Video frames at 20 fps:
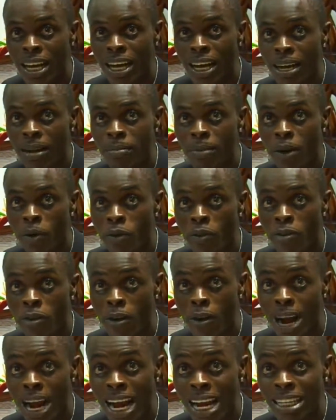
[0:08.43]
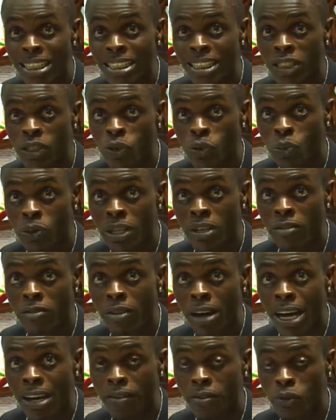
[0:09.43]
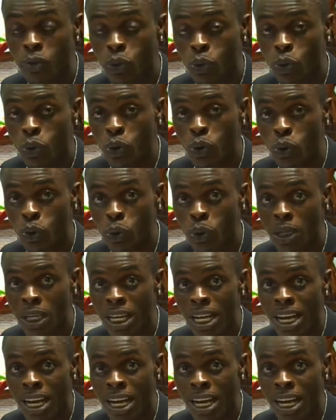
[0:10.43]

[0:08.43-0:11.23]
My referral ID is 3522.